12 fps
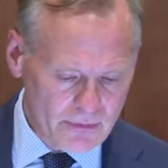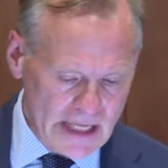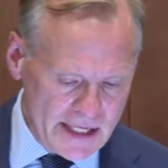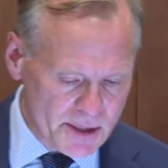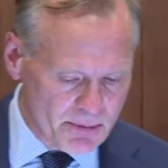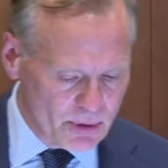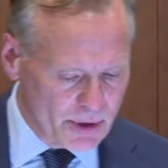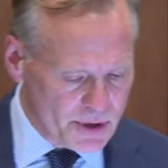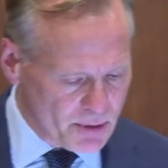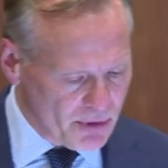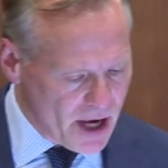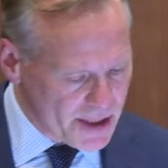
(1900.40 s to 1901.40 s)
As the
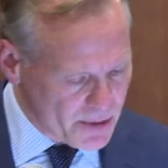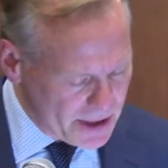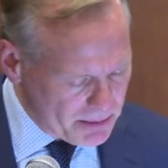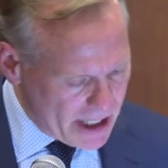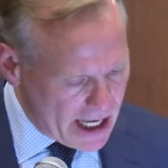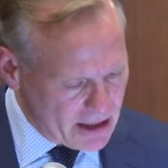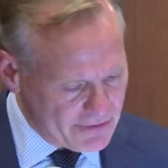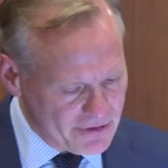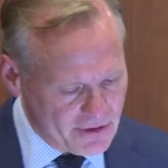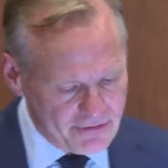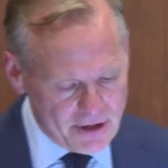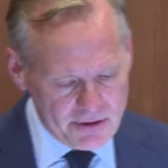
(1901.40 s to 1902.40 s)
Pulitzer Prize-winning
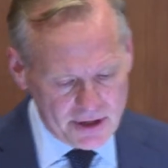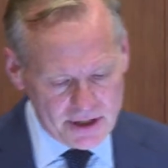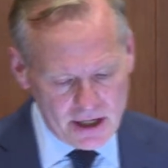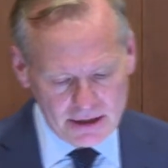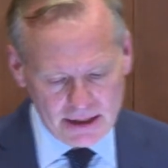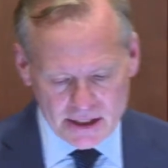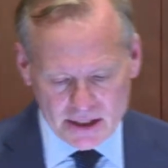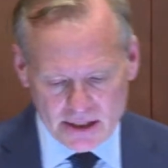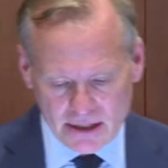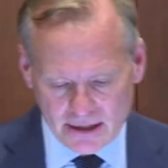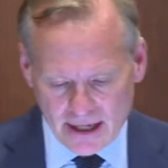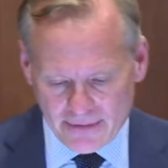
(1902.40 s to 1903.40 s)
biographer of Frederick Douglass,
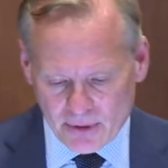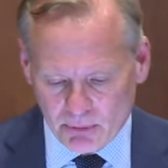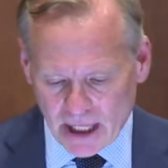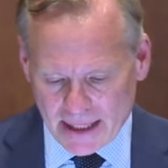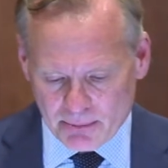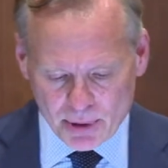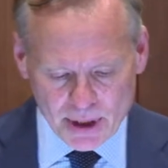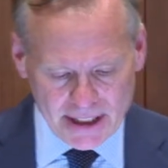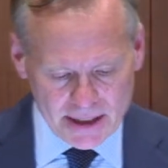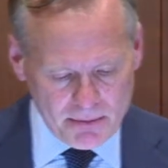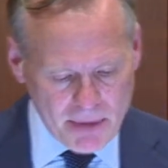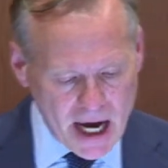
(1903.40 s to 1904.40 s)
David Blight, put
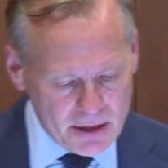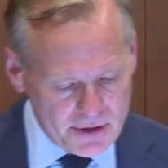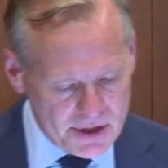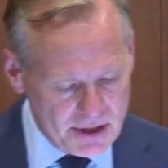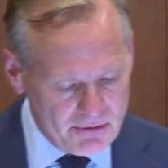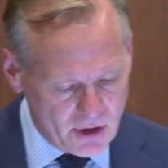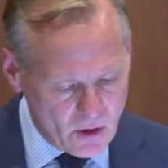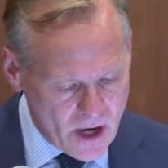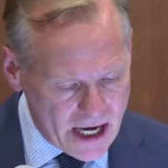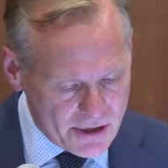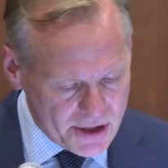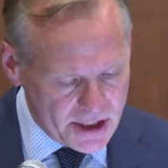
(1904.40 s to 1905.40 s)
it, democracy
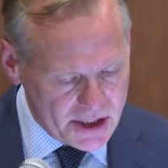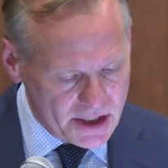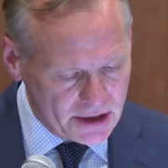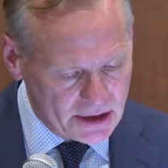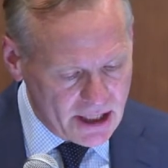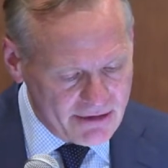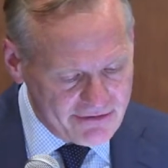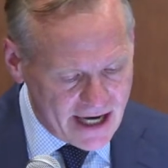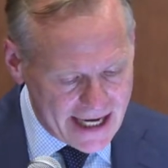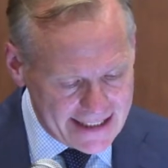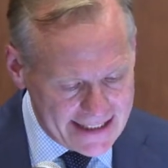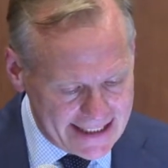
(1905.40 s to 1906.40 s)
requires us to love
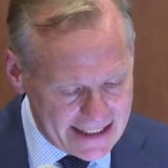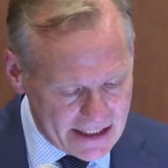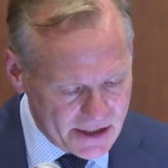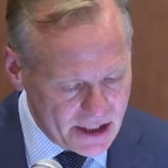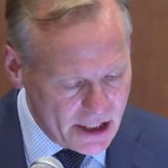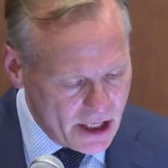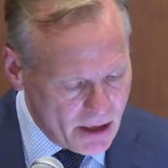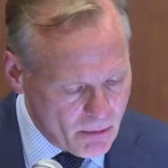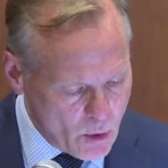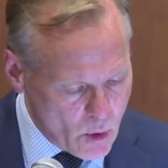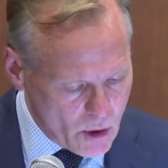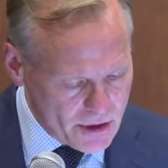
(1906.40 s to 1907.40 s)
ideas
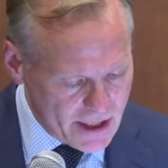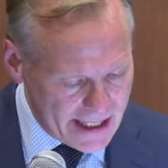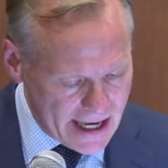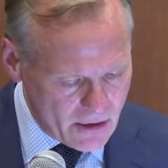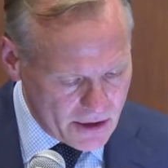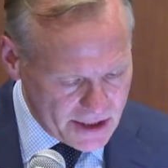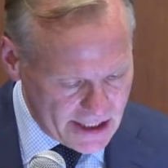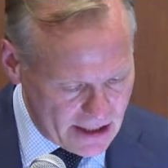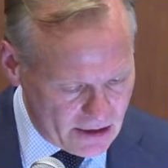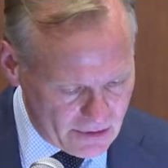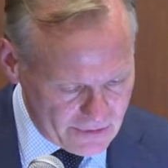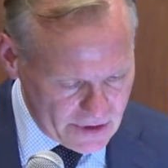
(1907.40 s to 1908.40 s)
more than
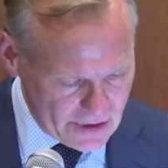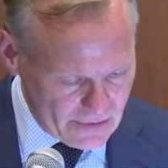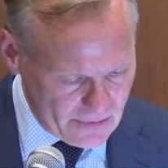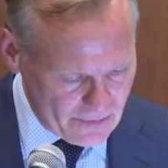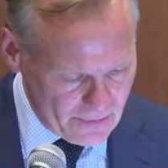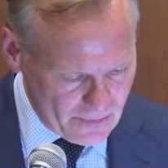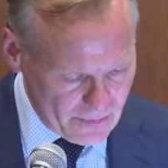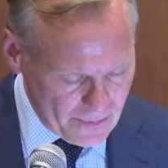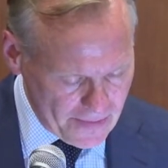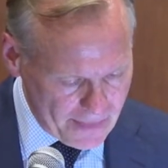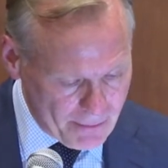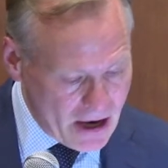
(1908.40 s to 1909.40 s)
ourselves.
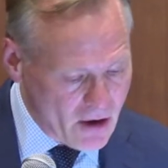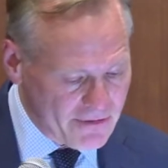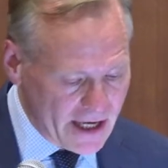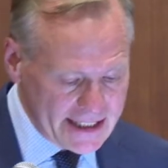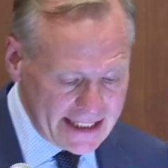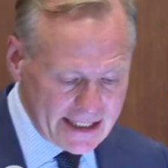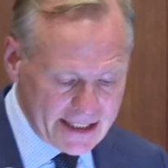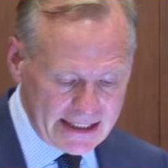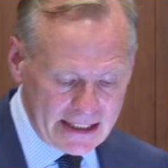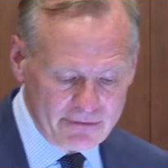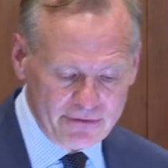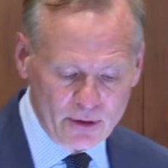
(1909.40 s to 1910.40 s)
The power of ideas to
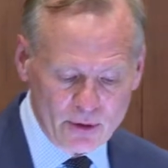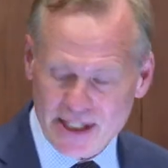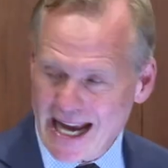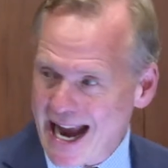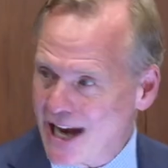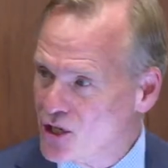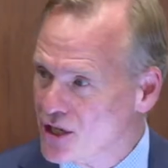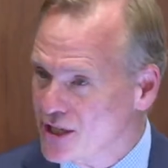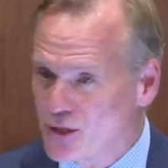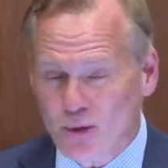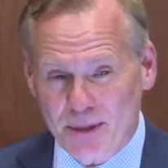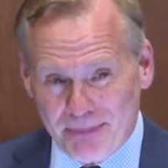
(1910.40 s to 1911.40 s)
influence action
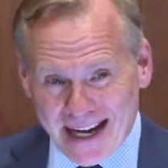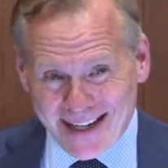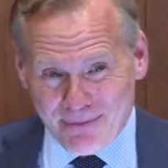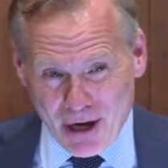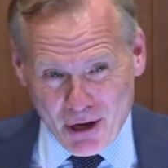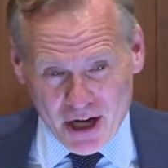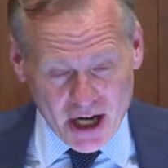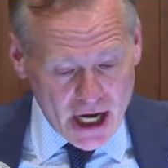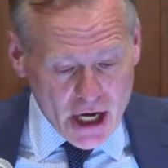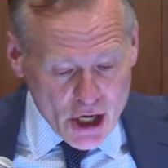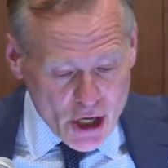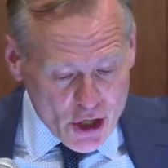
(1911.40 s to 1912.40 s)
is what made America
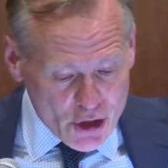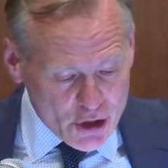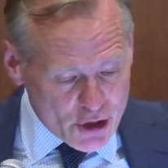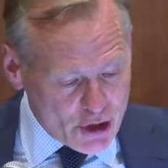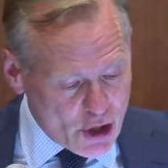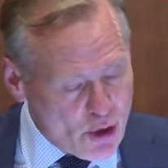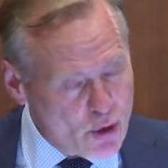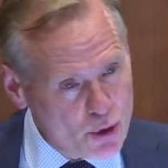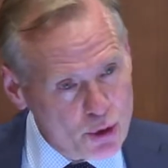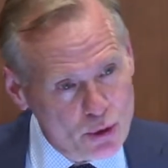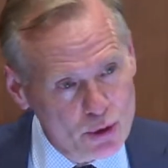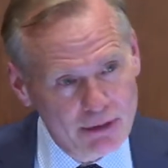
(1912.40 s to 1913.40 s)
so
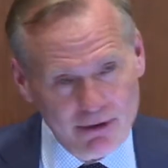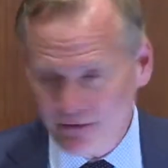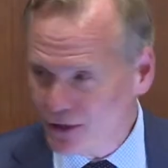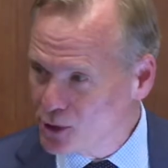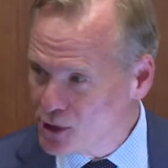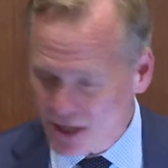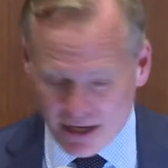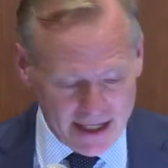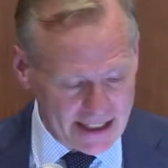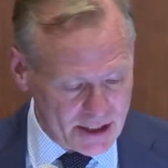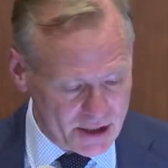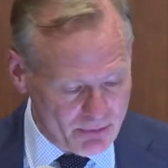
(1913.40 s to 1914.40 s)
truly revolutionary
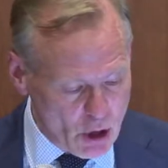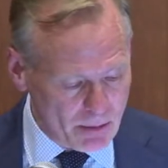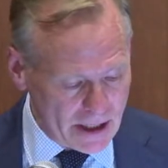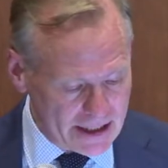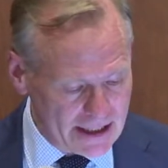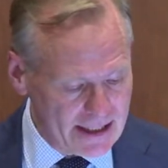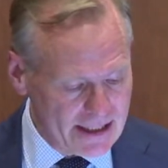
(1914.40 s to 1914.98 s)
in its moment.